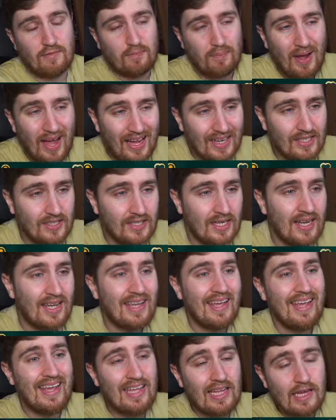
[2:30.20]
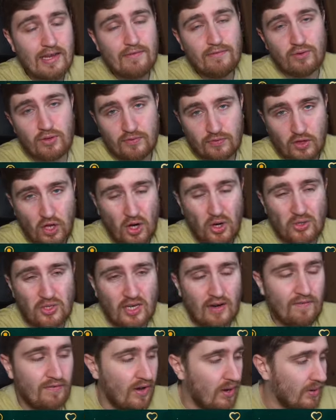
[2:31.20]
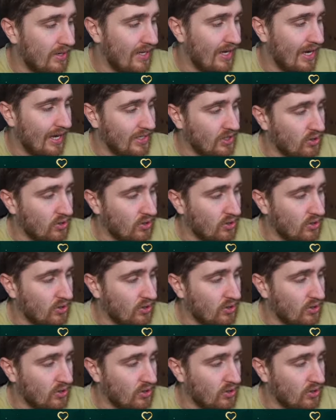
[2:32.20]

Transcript: pass. Either of those are very nice.